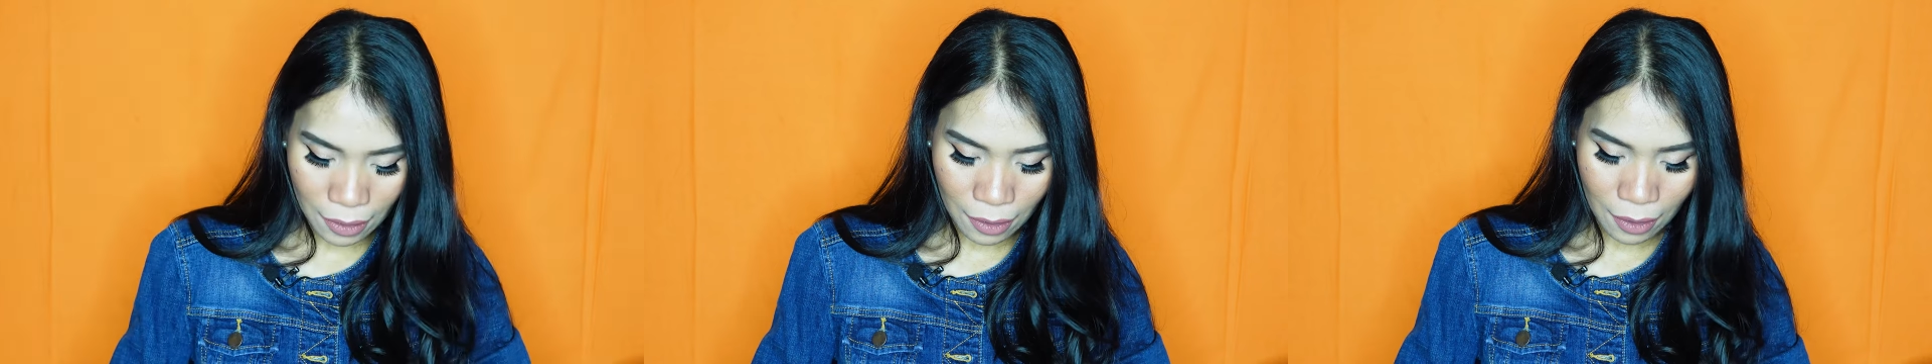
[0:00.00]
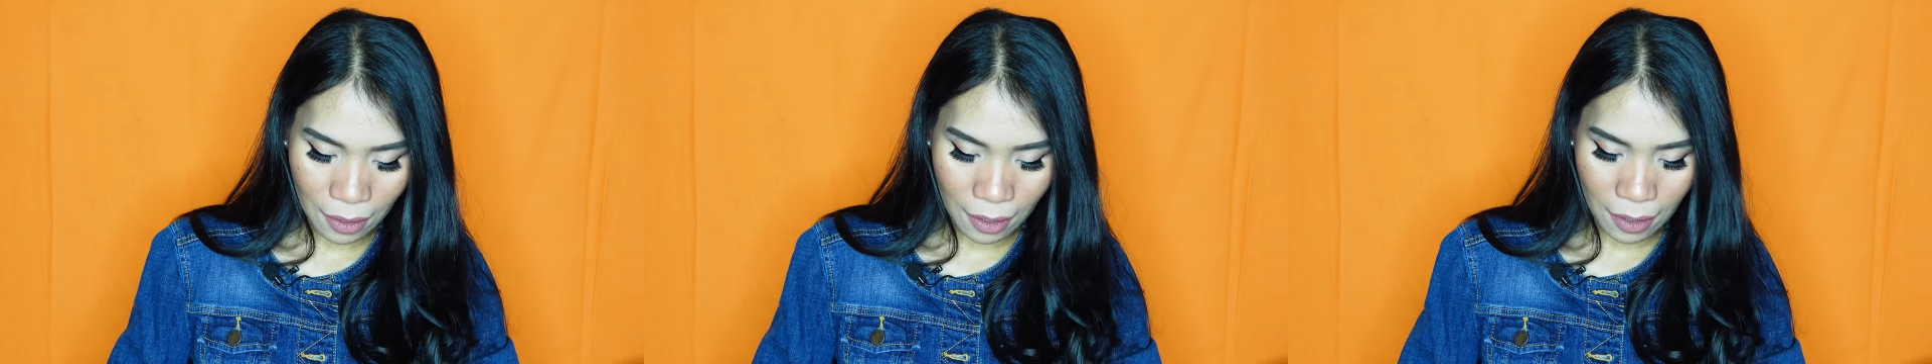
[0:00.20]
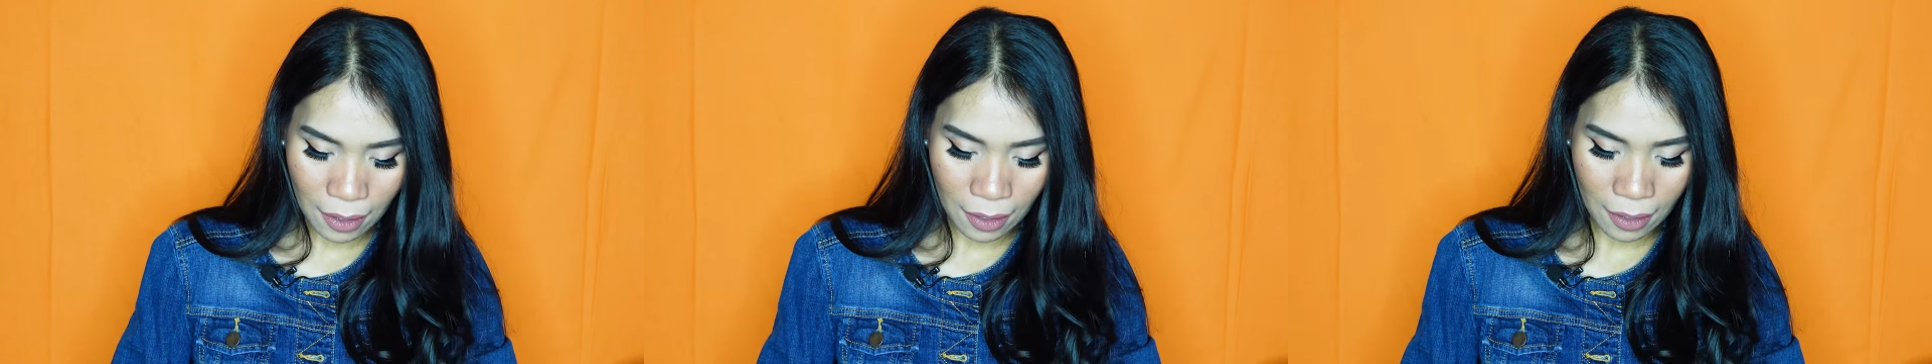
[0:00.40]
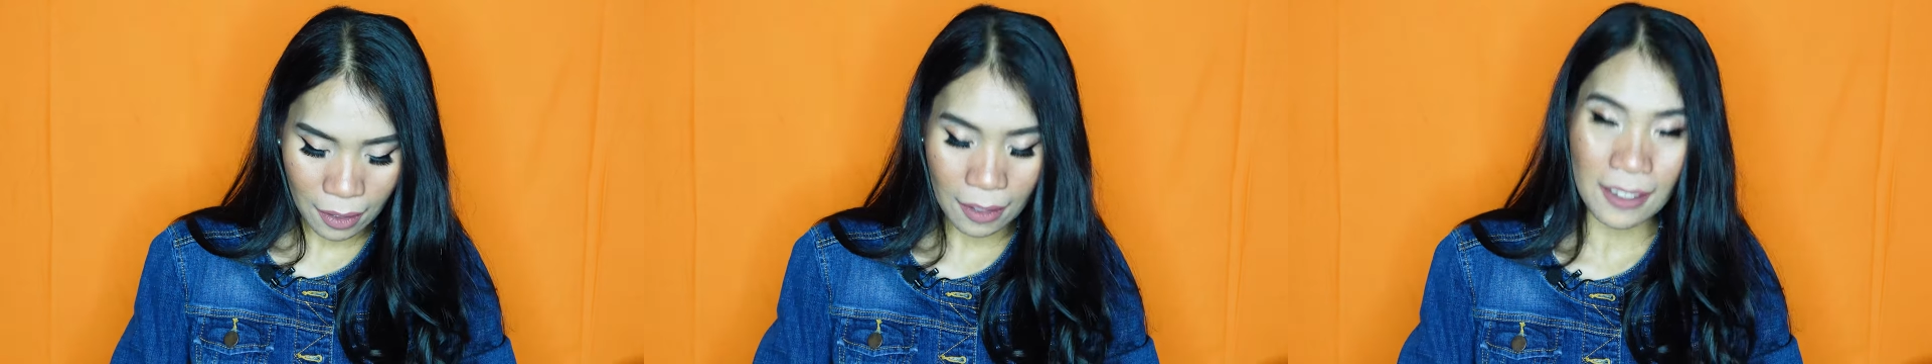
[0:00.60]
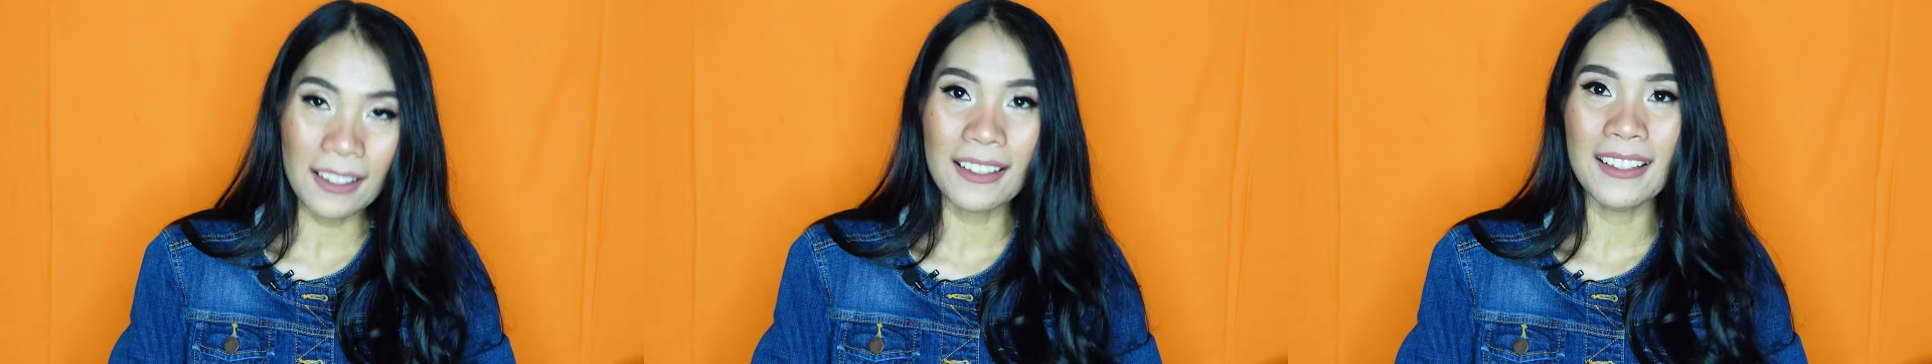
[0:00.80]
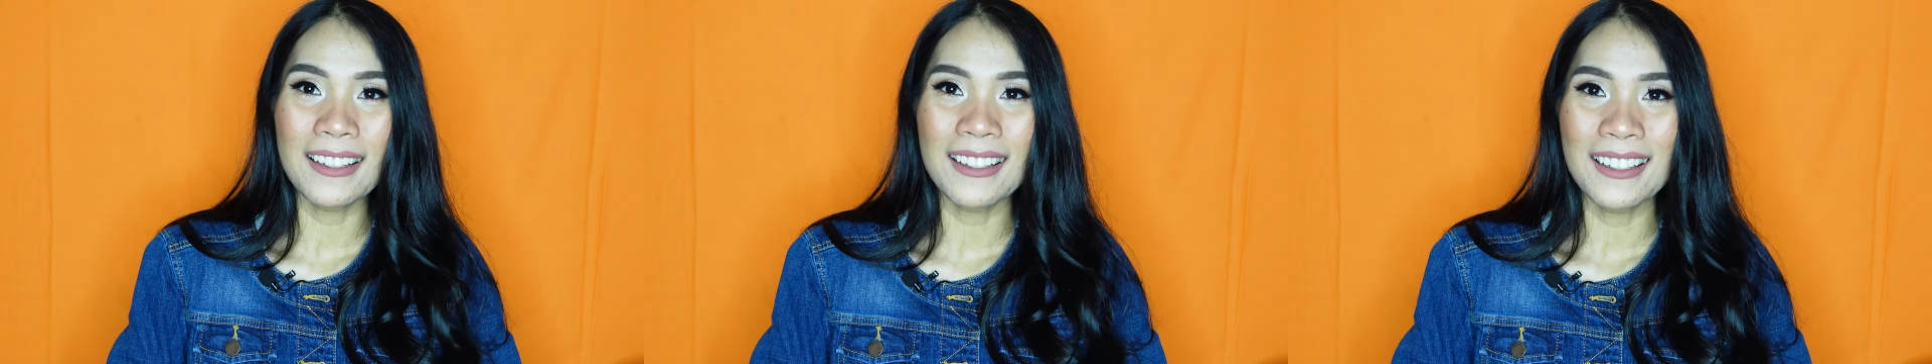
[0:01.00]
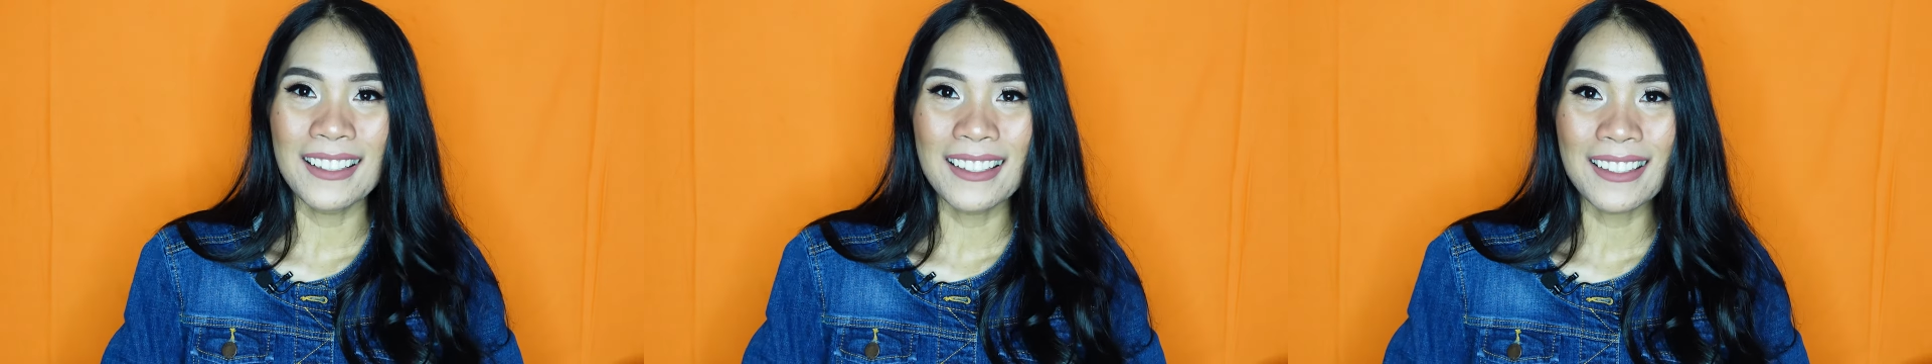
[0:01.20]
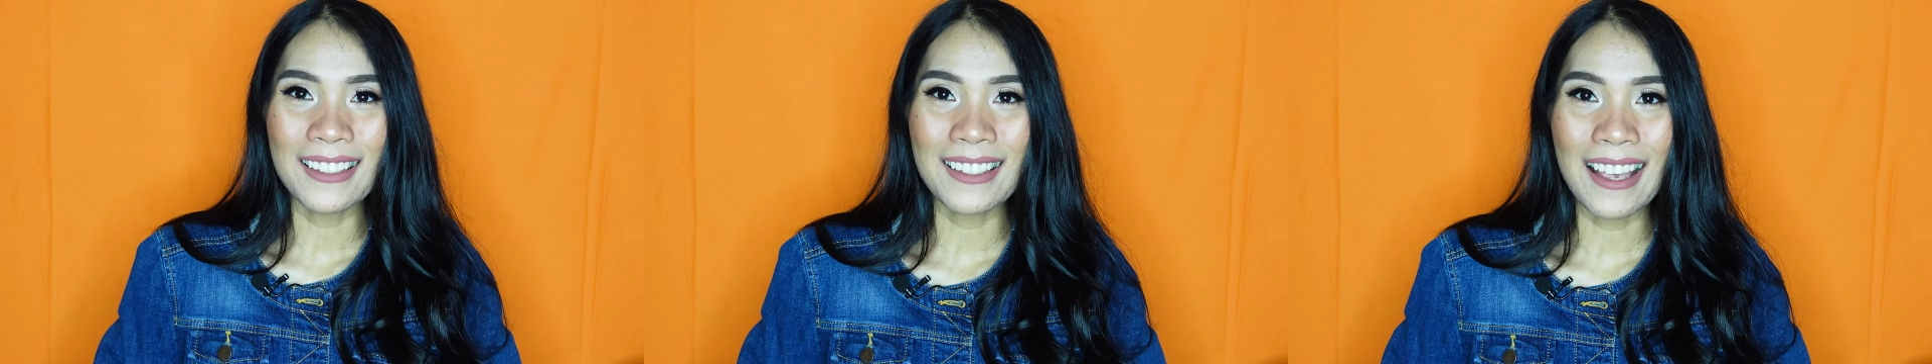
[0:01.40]
the
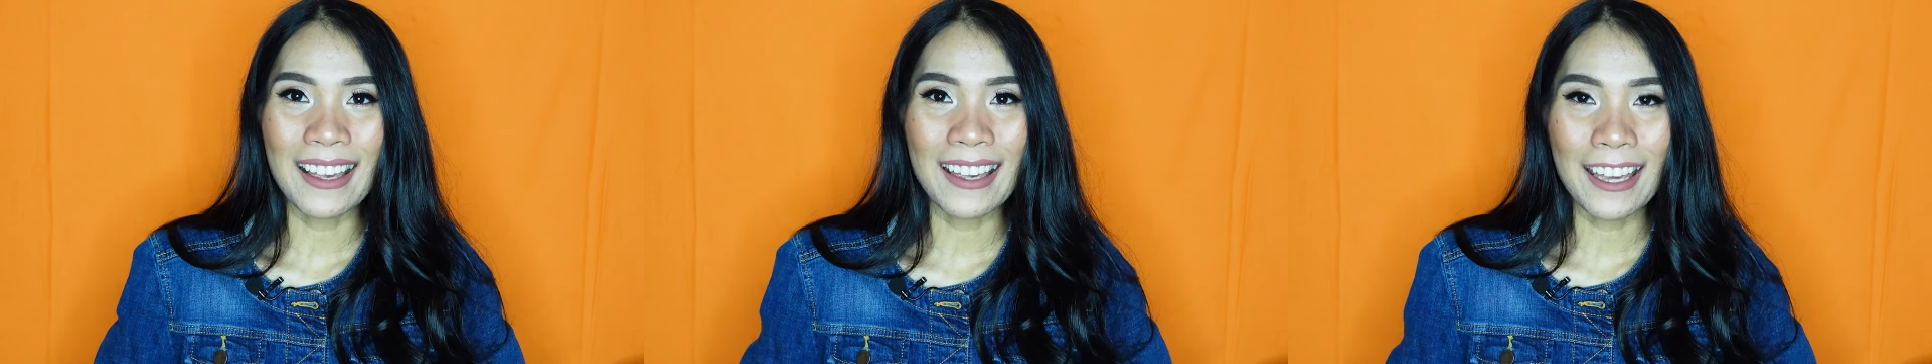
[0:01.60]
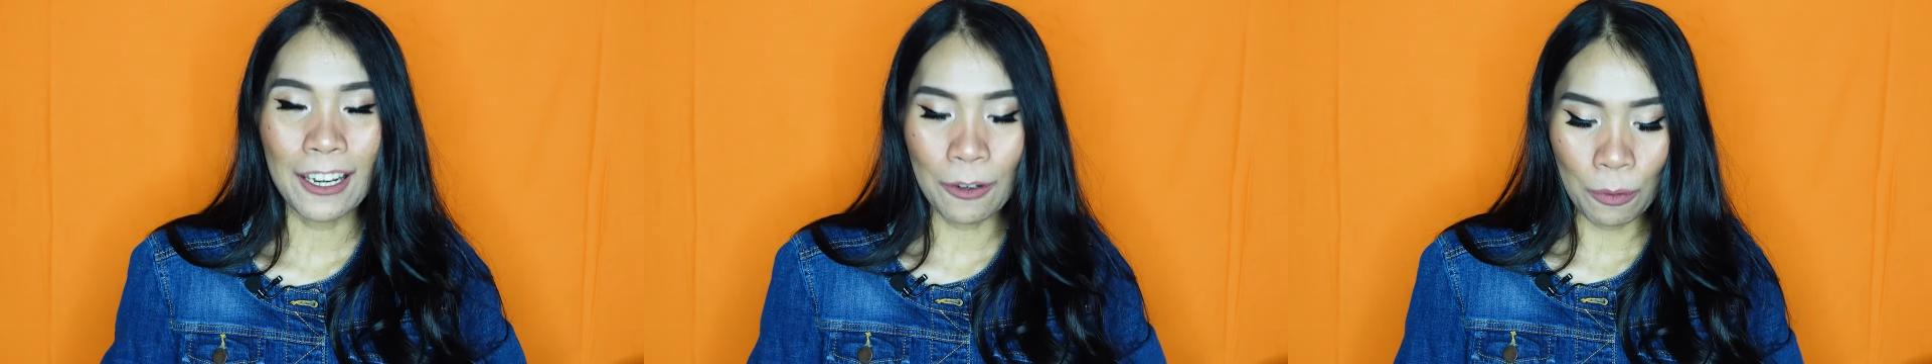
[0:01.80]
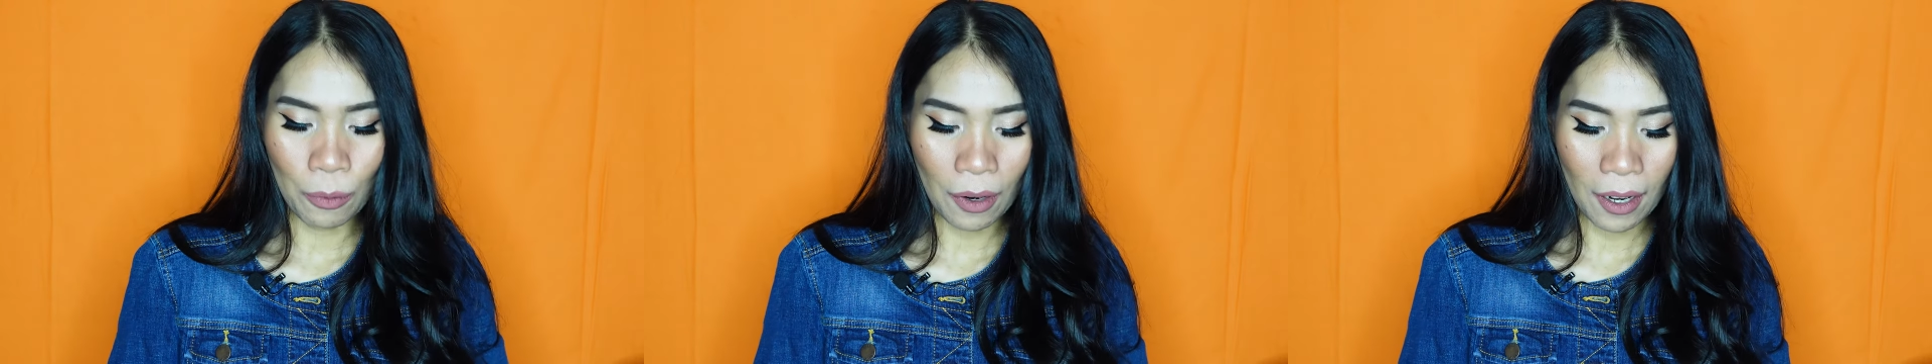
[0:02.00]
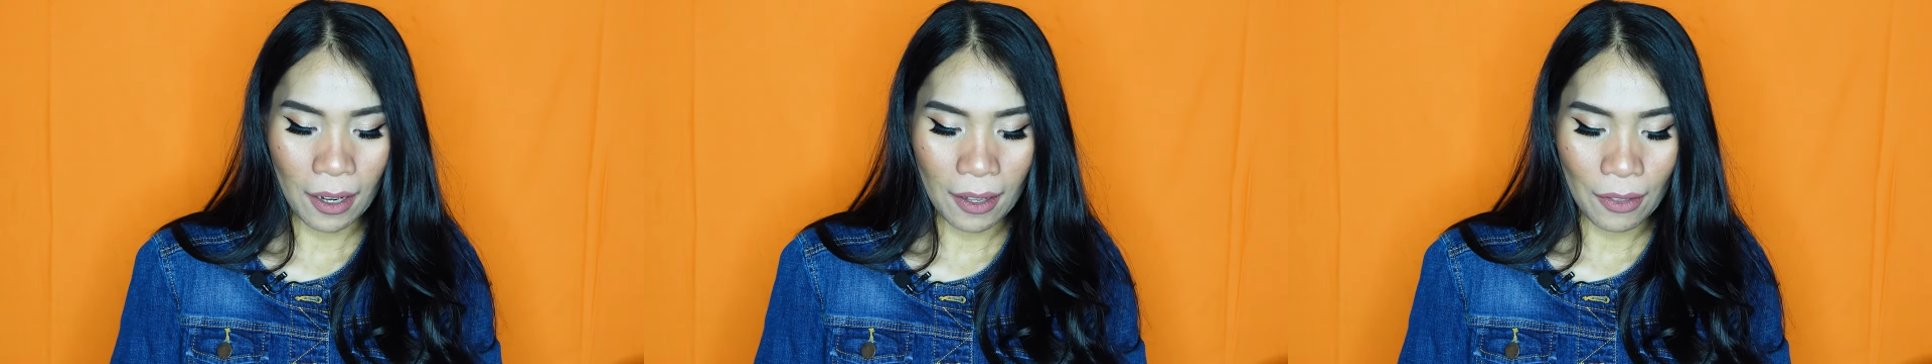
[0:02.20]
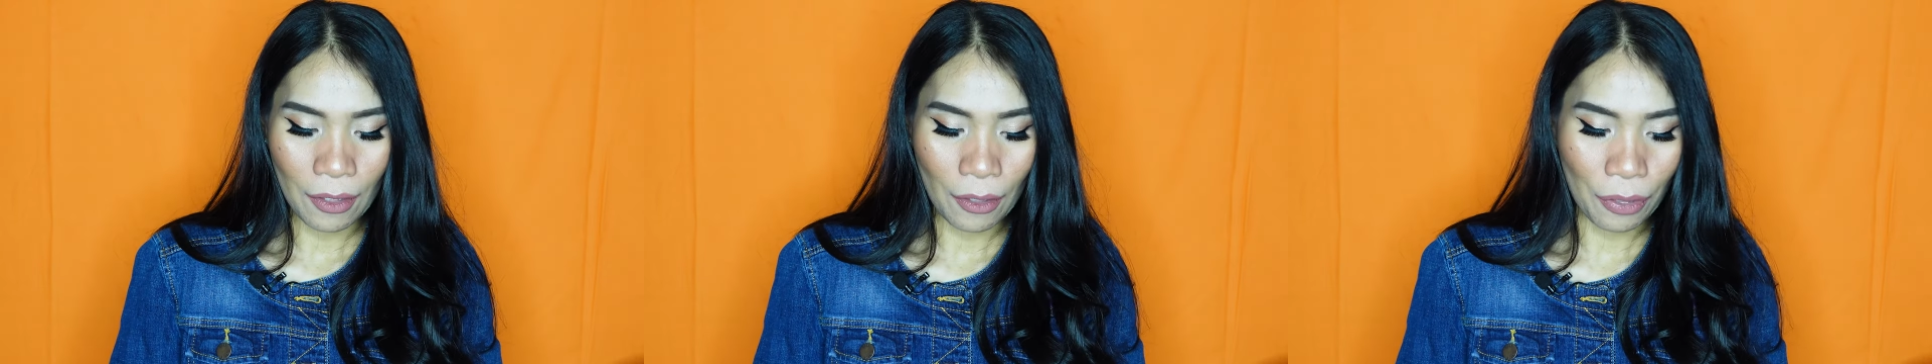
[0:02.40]
second one.